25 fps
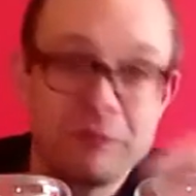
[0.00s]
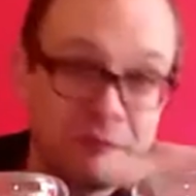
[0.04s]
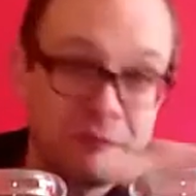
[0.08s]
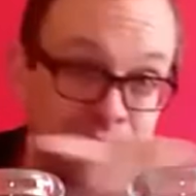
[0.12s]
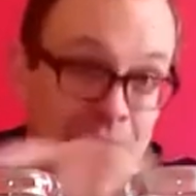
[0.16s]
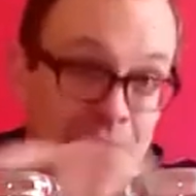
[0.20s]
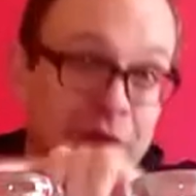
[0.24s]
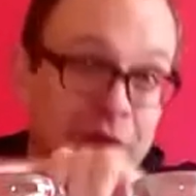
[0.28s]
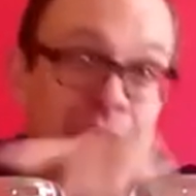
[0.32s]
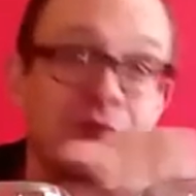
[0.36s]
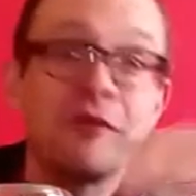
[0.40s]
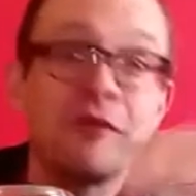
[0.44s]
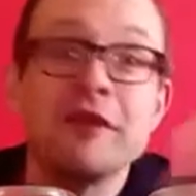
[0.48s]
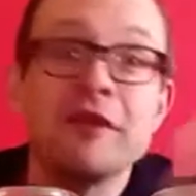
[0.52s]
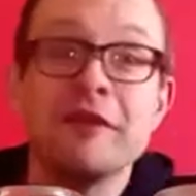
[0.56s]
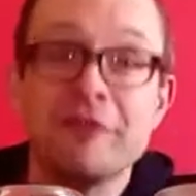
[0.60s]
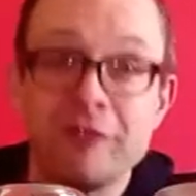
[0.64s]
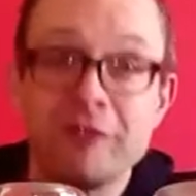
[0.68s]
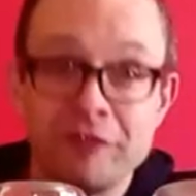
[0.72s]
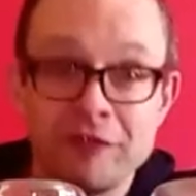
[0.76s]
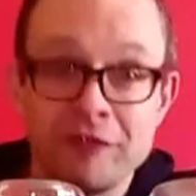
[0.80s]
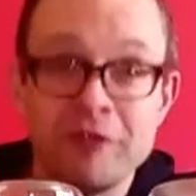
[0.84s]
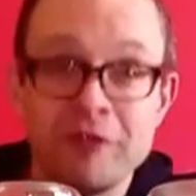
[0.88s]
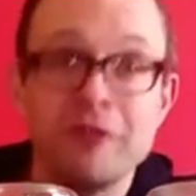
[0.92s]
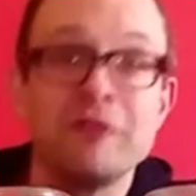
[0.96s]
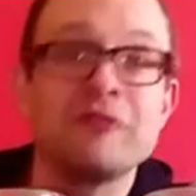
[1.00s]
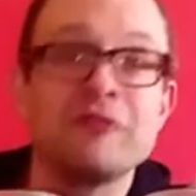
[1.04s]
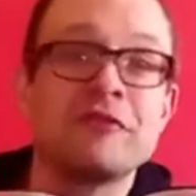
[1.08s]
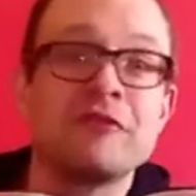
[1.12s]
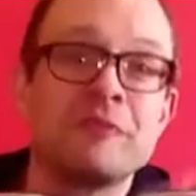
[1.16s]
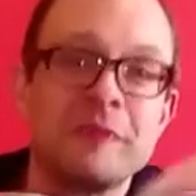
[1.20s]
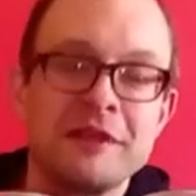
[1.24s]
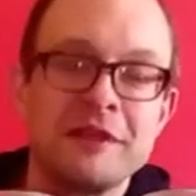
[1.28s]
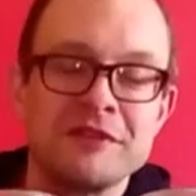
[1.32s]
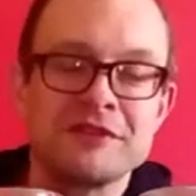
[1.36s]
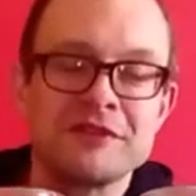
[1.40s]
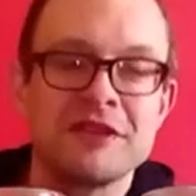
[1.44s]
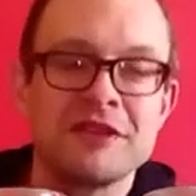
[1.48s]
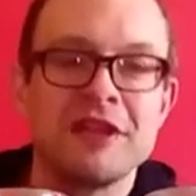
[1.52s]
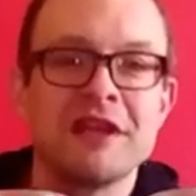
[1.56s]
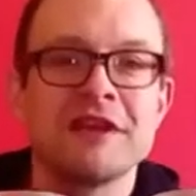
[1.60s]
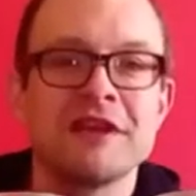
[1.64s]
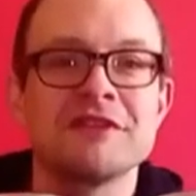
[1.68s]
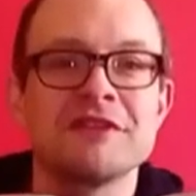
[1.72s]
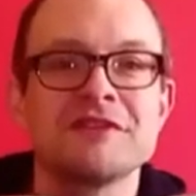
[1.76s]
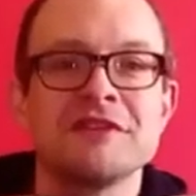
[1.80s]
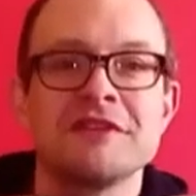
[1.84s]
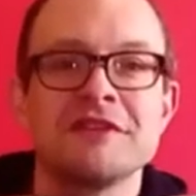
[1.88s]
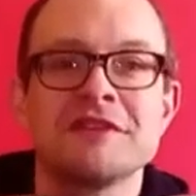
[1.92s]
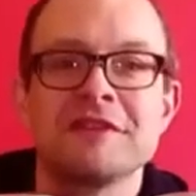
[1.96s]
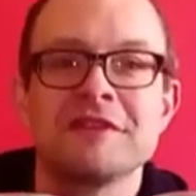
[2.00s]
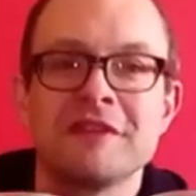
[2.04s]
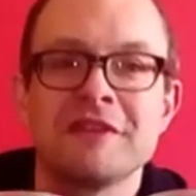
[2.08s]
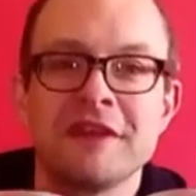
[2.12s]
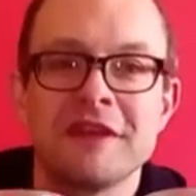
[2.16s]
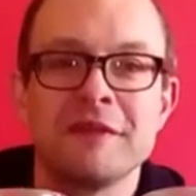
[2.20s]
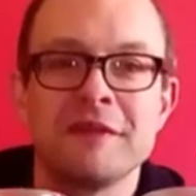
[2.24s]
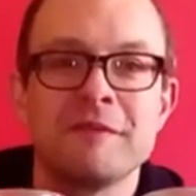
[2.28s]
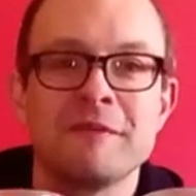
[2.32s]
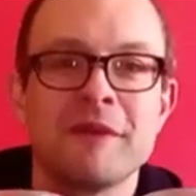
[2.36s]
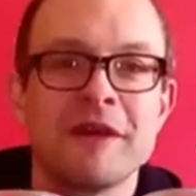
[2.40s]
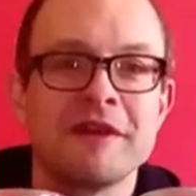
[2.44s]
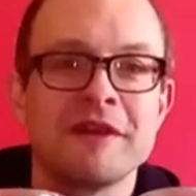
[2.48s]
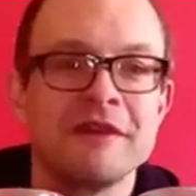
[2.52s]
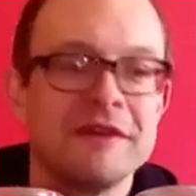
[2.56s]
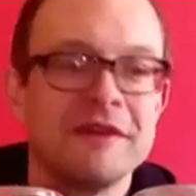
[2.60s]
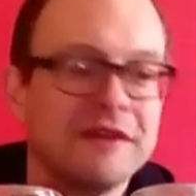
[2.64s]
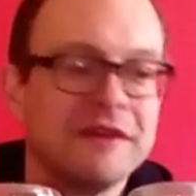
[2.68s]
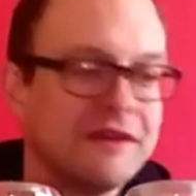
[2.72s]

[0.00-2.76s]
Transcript: well, 3 of the 4 from each collection anyway,